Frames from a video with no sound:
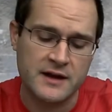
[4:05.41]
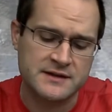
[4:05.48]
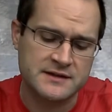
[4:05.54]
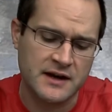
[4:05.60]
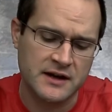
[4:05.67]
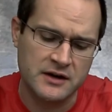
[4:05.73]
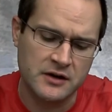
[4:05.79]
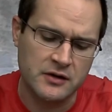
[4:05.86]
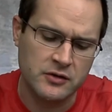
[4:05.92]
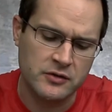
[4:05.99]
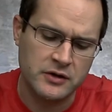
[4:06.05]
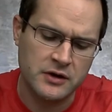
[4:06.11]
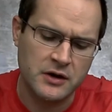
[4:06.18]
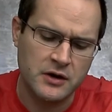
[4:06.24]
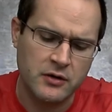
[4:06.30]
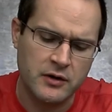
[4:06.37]
side to glue, you
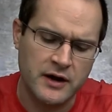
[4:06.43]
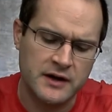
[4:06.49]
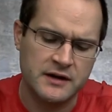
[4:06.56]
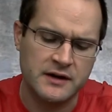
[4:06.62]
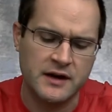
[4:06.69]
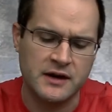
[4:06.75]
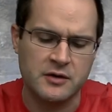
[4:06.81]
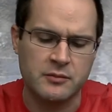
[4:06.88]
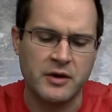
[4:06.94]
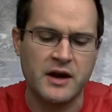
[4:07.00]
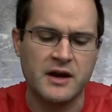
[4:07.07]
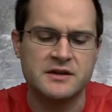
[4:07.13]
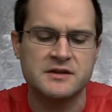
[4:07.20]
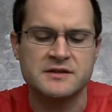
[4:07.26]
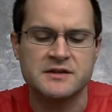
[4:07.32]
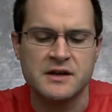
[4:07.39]
can go ahead and take your
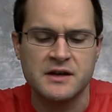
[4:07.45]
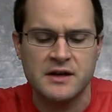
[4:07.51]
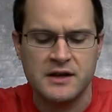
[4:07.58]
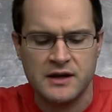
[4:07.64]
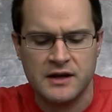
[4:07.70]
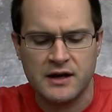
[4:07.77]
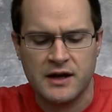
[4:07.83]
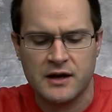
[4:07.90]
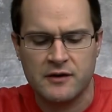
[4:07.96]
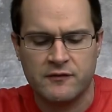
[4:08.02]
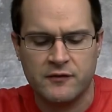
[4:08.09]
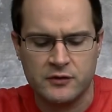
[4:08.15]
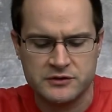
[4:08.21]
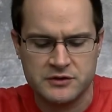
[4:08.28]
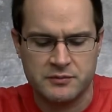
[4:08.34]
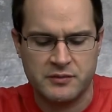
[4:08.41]
pages and kind of
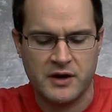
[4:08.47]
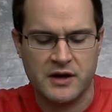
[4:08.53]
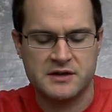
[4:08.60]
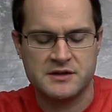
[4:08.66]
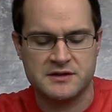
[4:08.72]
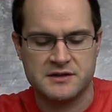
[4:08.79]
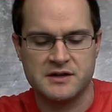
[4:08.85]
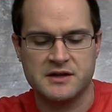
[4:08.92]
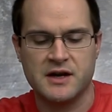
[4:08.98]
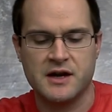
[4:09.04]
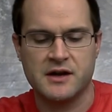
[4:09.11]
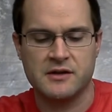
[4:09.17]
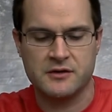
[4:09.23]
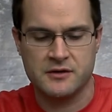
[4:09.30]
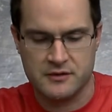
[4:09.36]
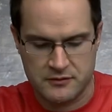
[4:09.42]
fold your pages together.